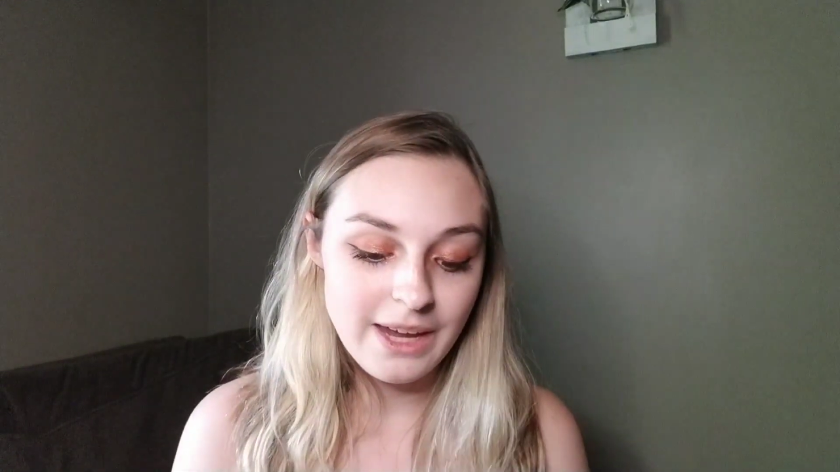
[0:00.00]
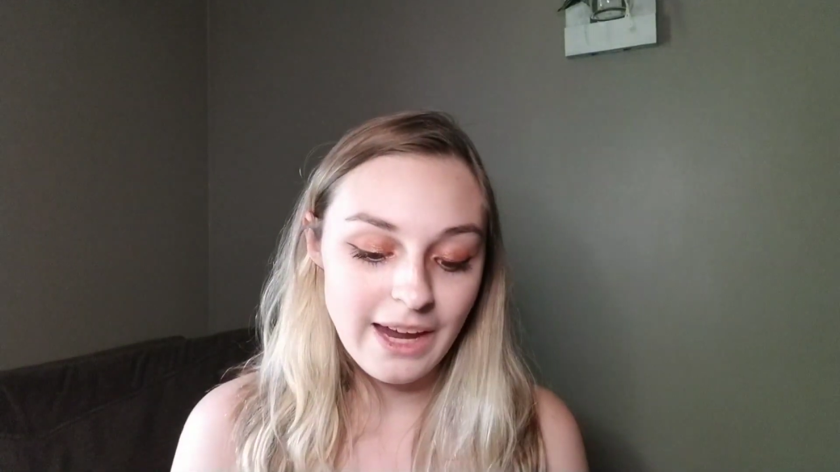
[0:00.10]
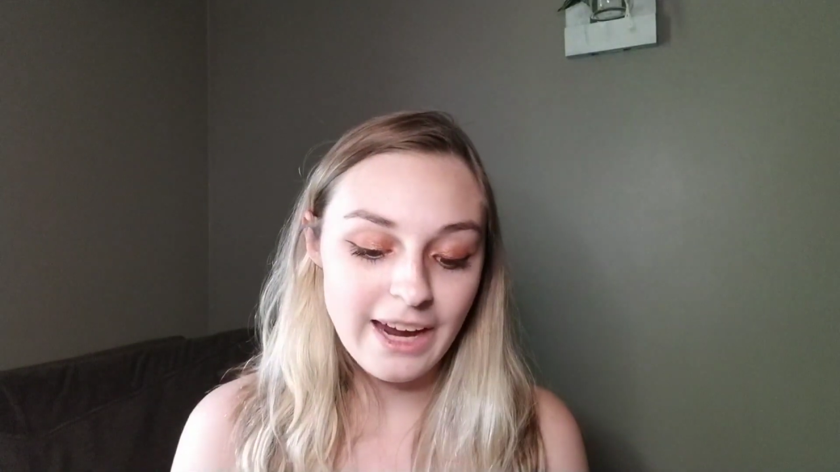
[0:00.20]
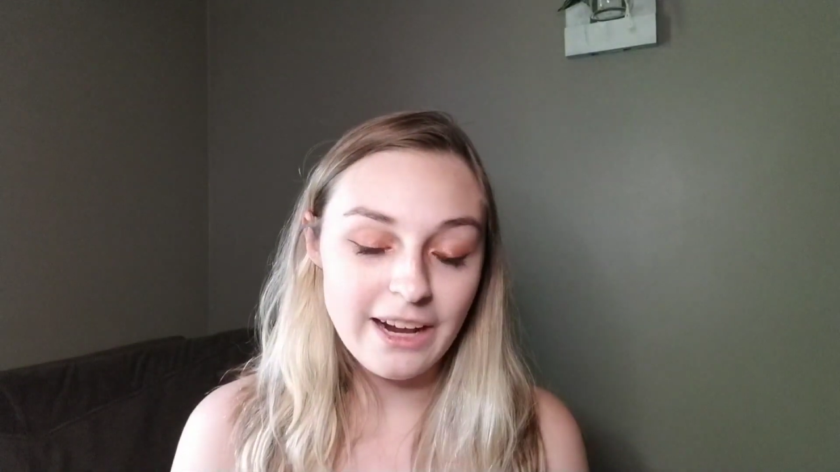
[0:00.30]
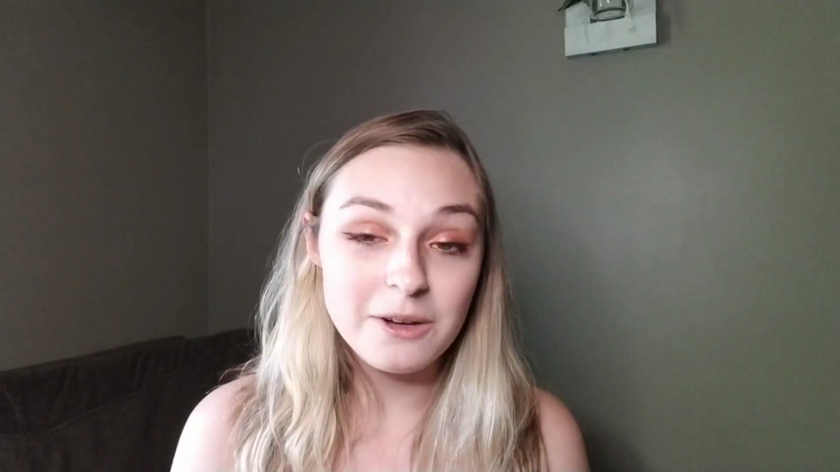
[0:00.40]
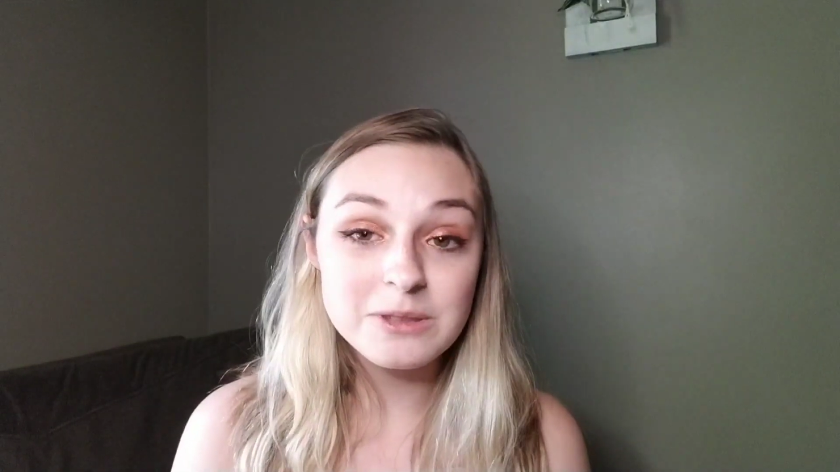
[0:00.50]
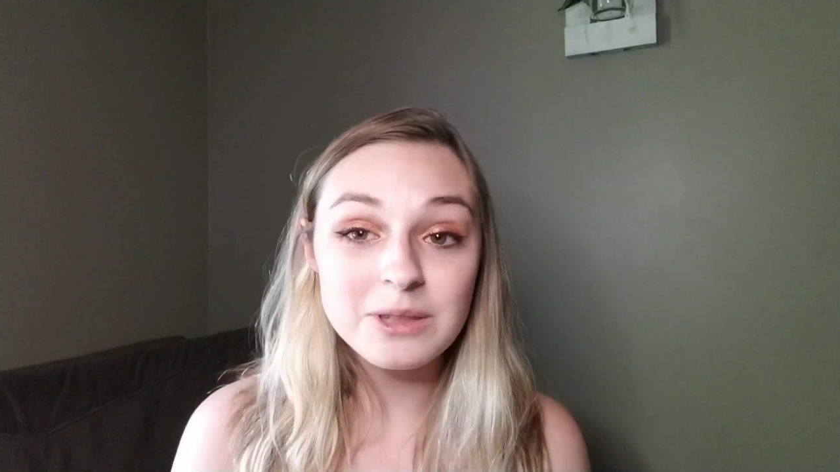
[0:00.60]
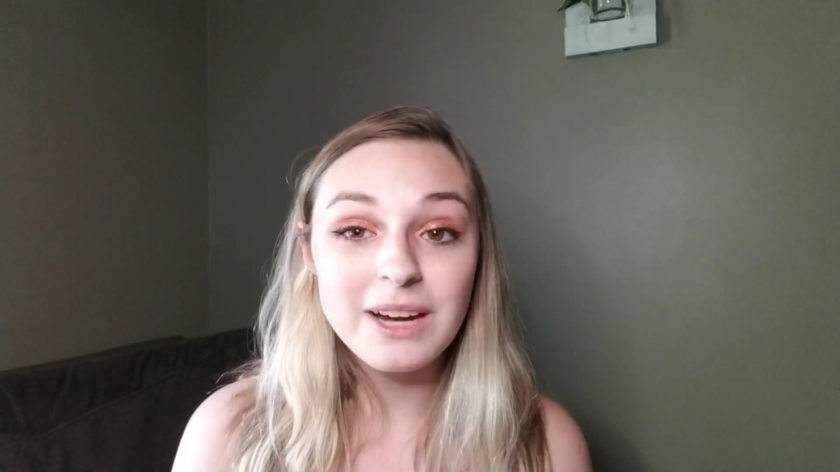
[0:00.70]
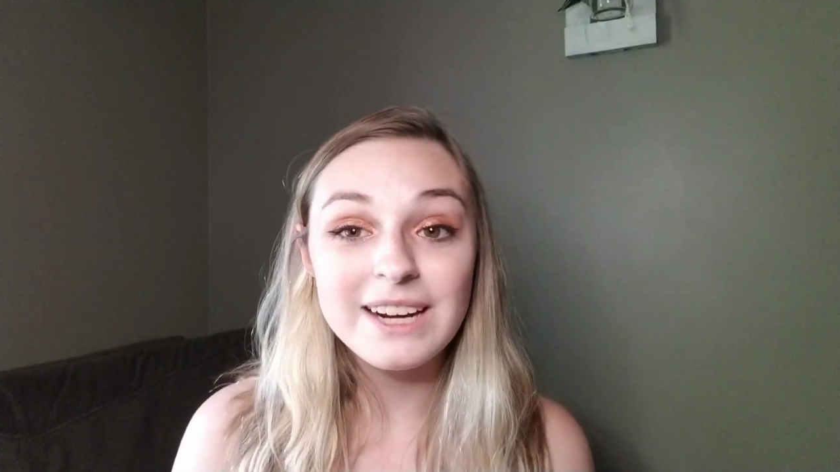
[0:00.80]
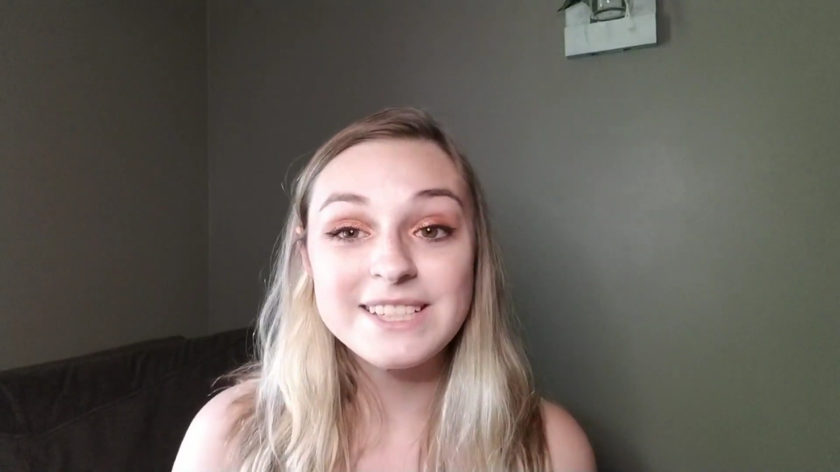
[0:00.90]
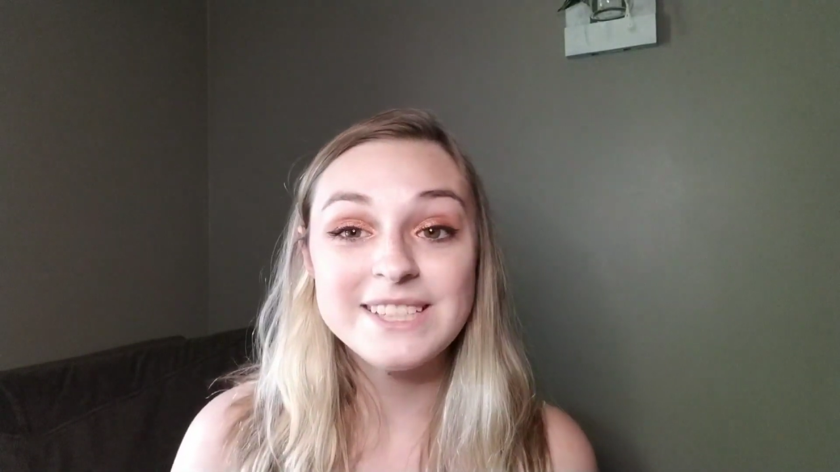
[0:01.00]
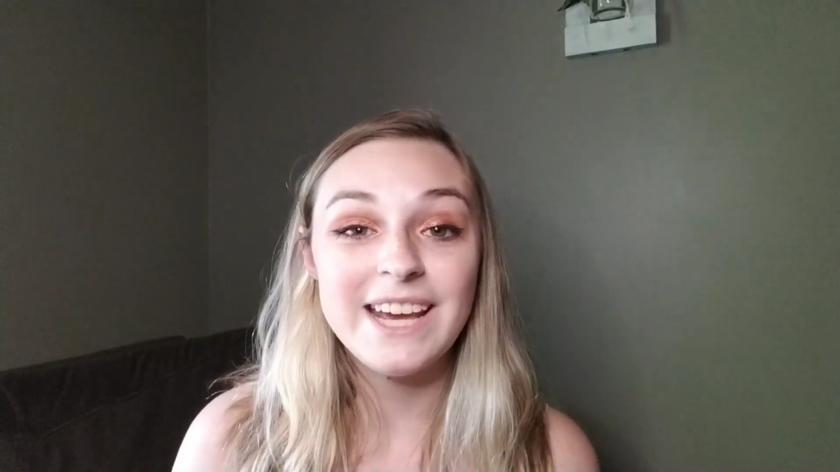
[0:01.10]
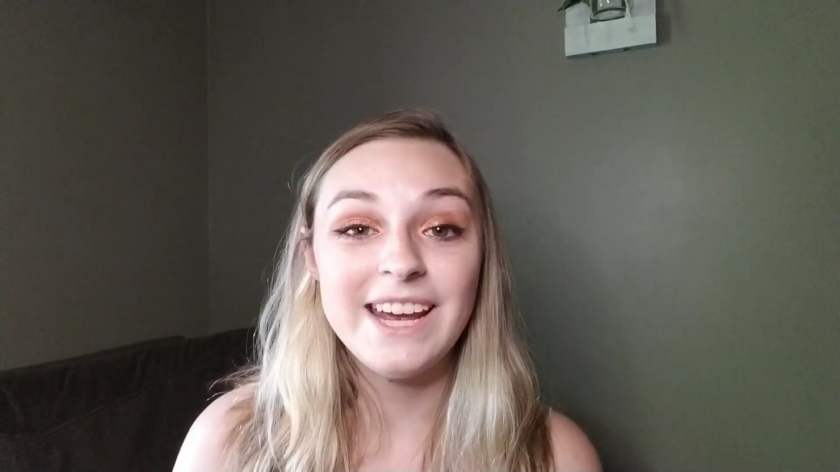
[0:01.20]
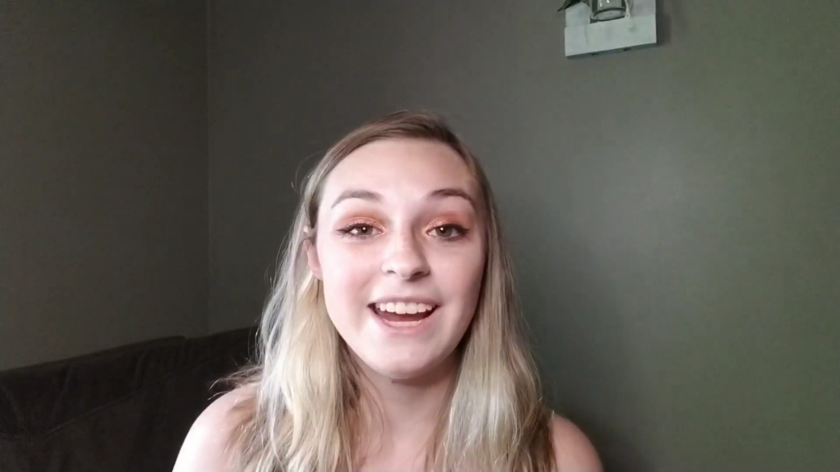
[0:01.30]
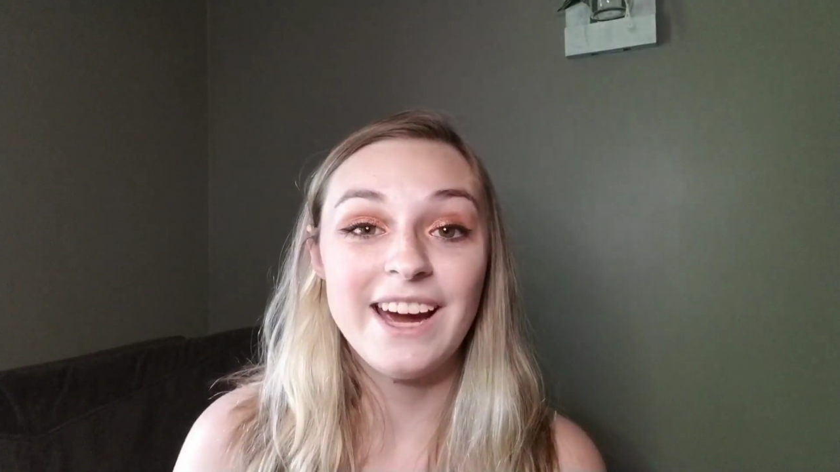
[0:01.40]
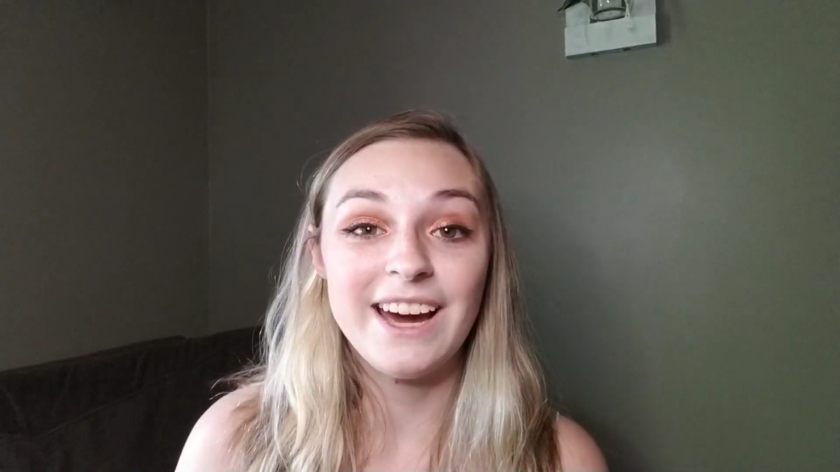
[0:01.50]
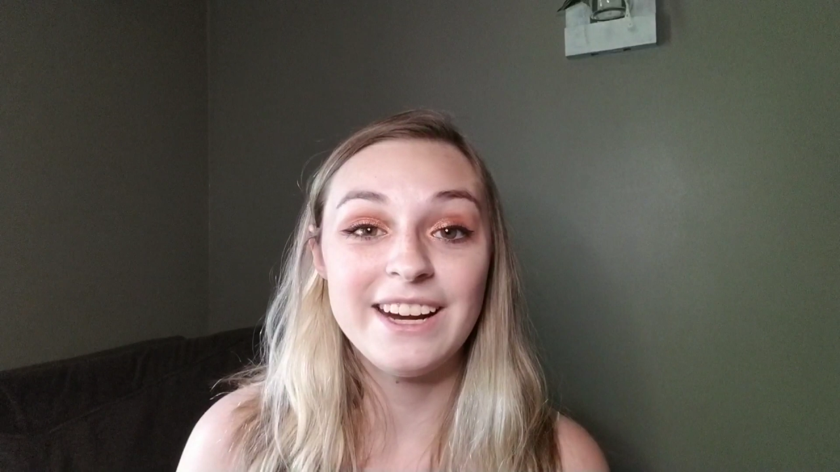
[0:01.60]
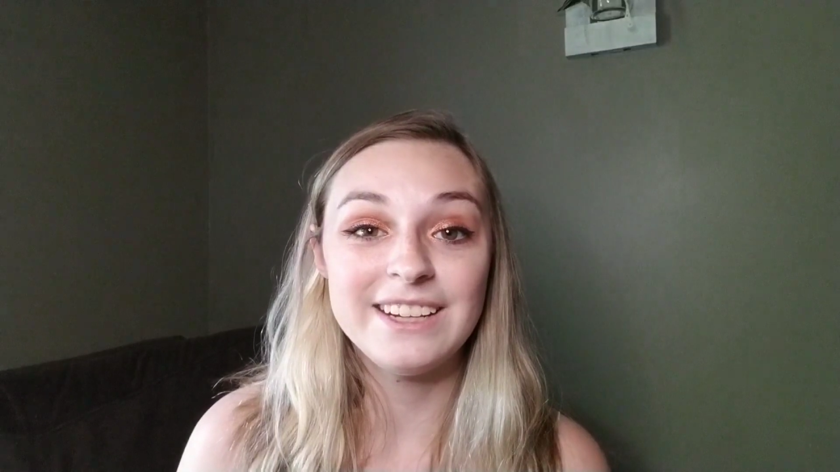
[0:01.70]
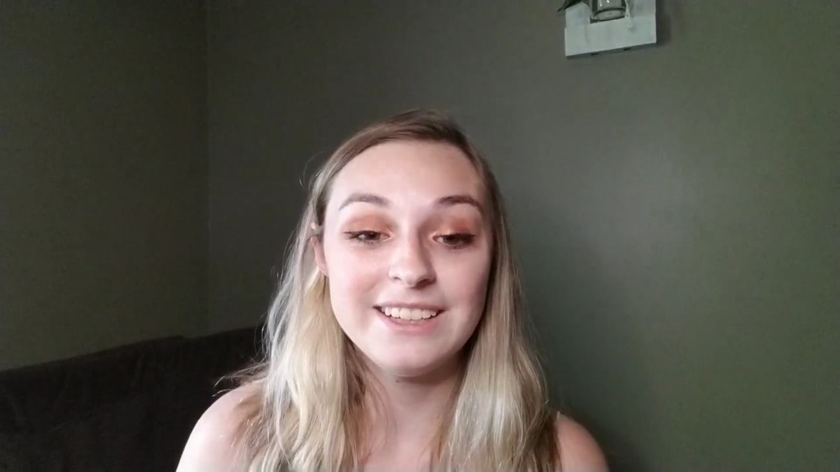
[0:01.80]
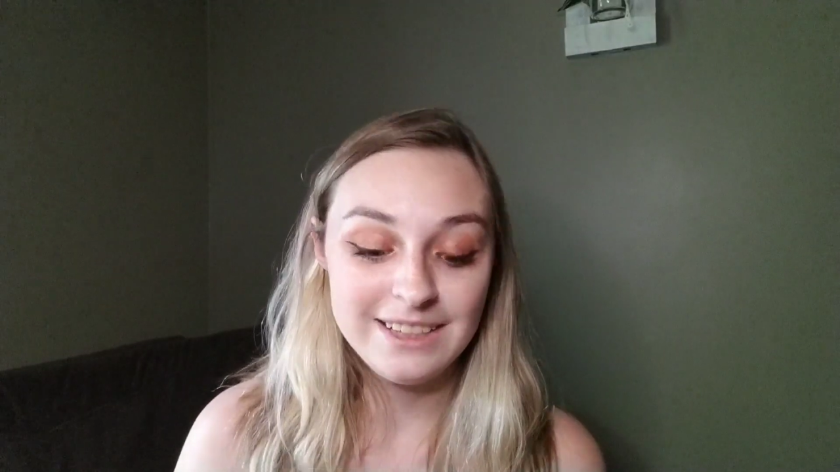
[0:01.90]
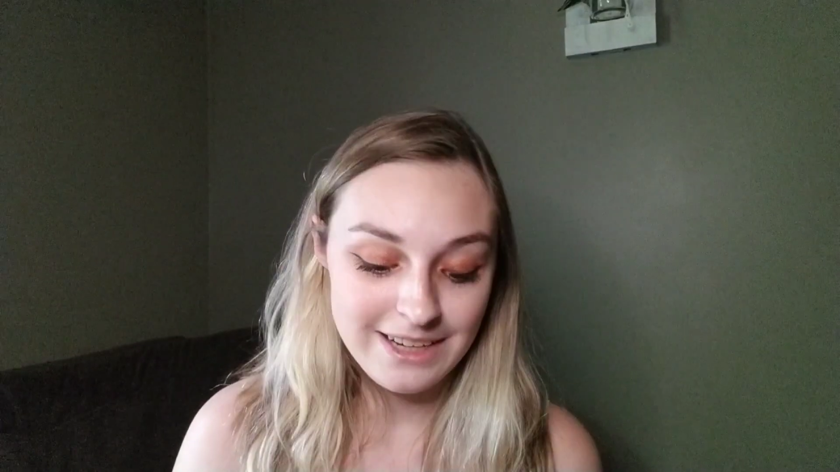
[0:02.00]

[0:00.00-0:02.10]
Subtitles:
And I also got a saying on it.